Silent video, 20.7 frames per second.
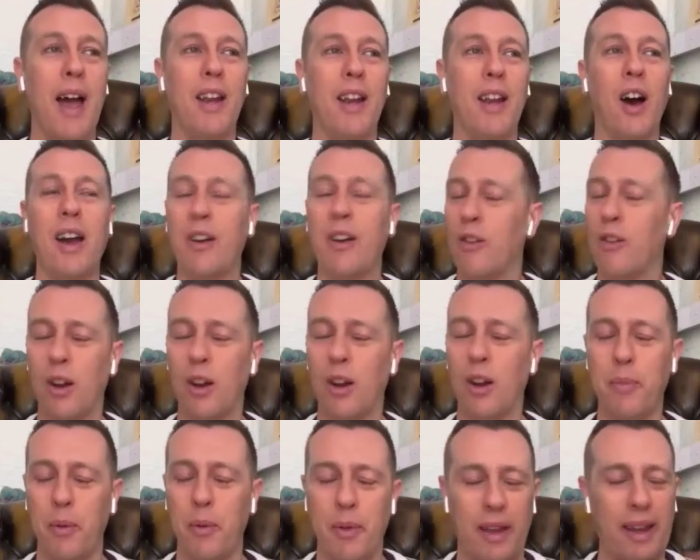And I hear a lot
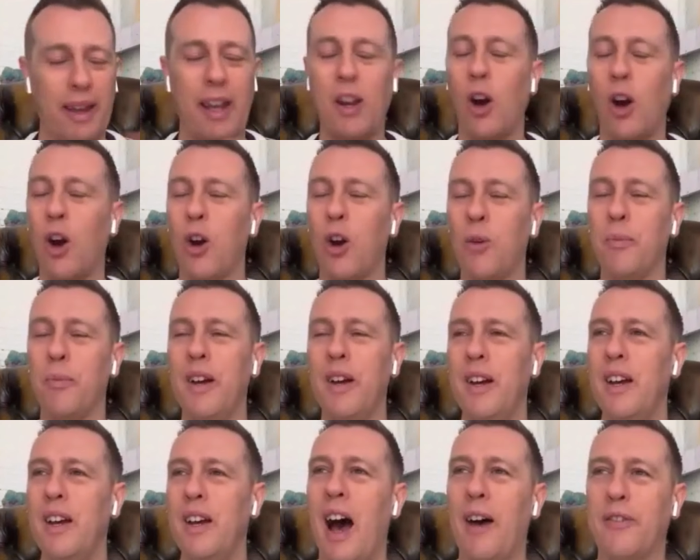of people, they get home
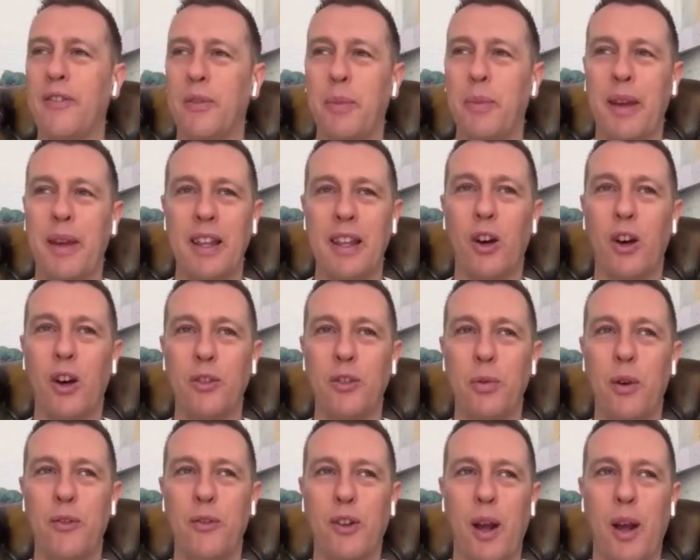after being in the
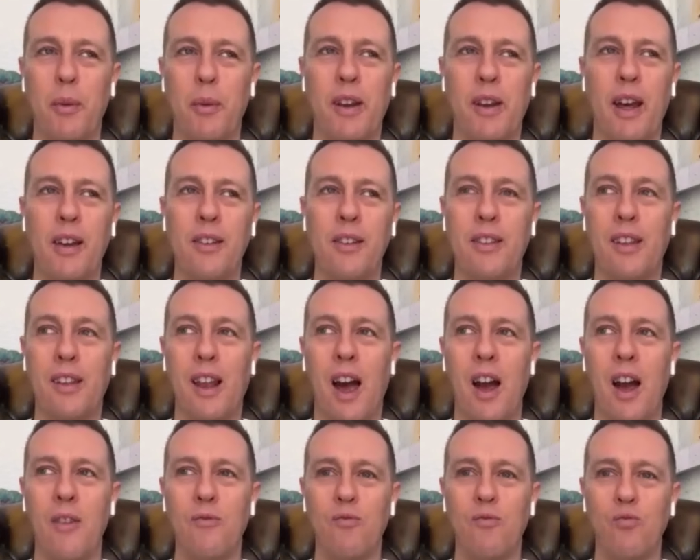hospital after a couple of days and they're
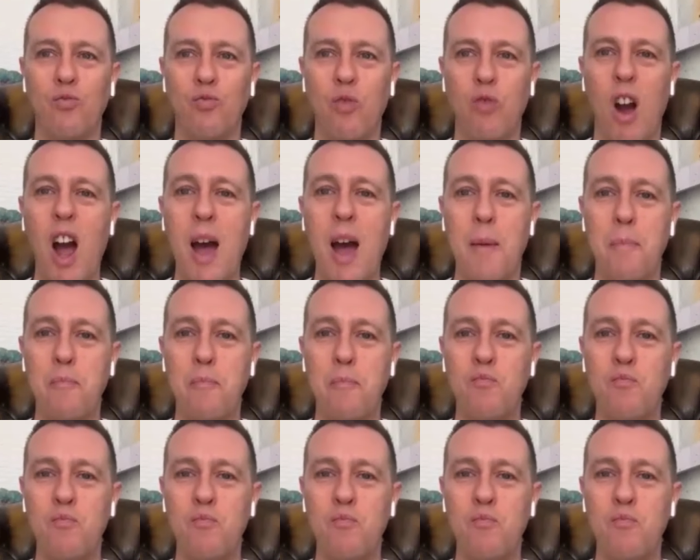like, right,